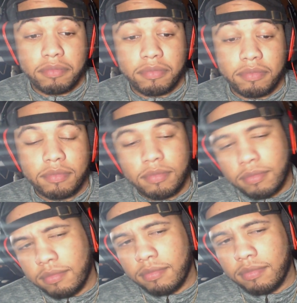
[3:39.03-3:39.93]
as
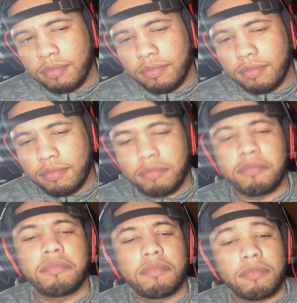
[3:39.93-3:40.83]
a shooter.
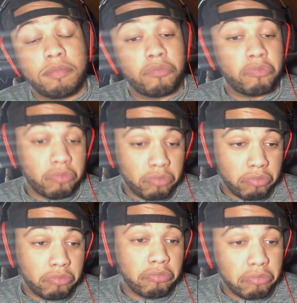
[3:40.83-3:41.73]
Everybody sees
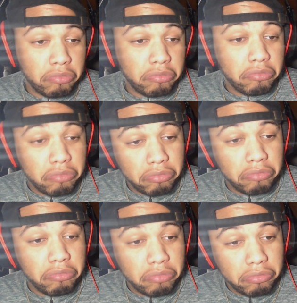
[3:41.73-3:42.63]
it as
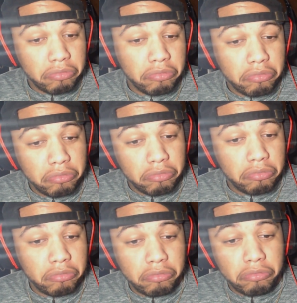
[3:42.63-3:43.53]
shoot, gun
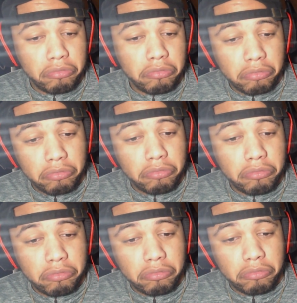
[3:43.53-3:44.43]
them down,
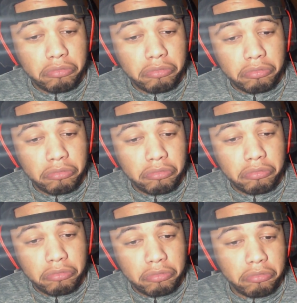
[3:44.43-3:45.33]
let's have the highest
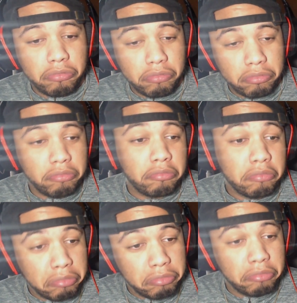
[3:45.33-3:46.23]
DPS possible
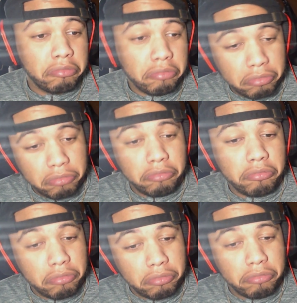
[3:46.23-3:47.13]
and try to get
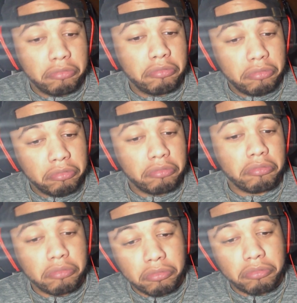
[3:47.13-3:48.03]
health up, and that's the only
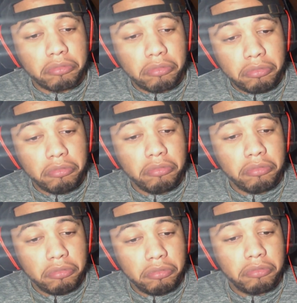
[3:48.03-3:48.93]
way to play the game.
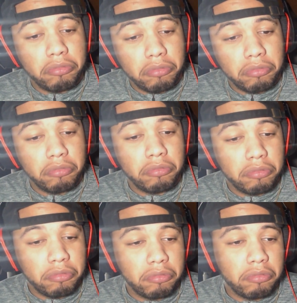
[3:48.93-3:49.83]
No, dude. I
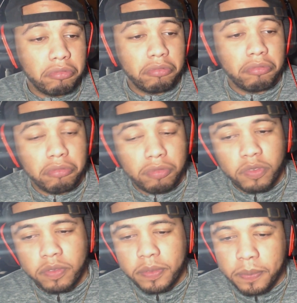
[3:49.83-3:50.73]
promise you that's
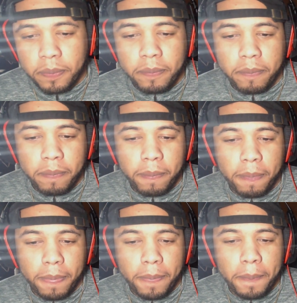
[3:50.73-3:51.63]
not the only way to
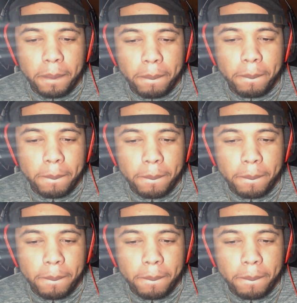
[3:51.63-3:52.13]
play this game.